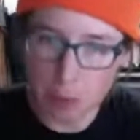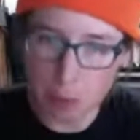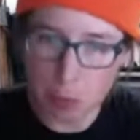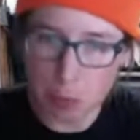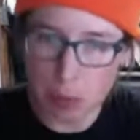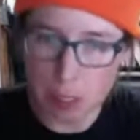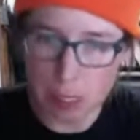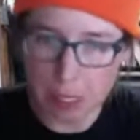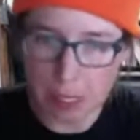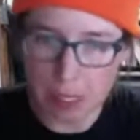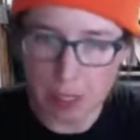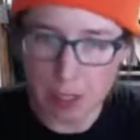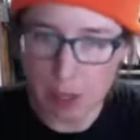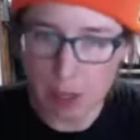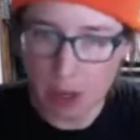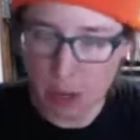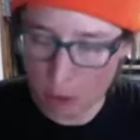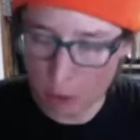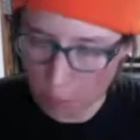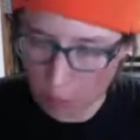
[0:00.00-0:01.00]
to play
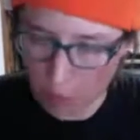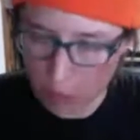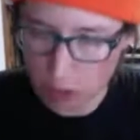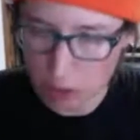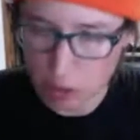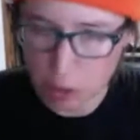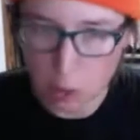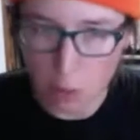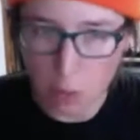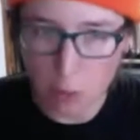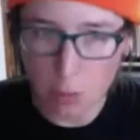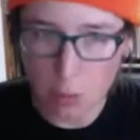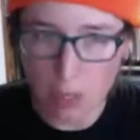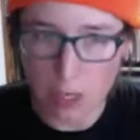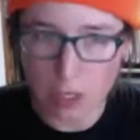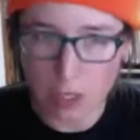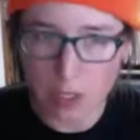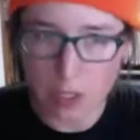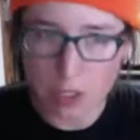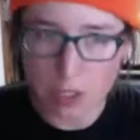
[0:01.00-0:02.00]
right on the home
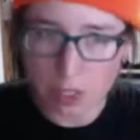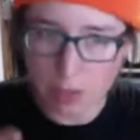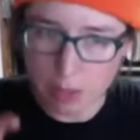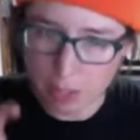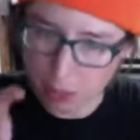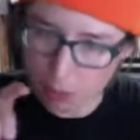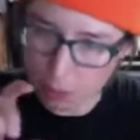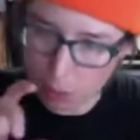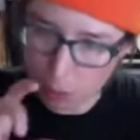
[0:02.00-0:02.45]
page, and then if you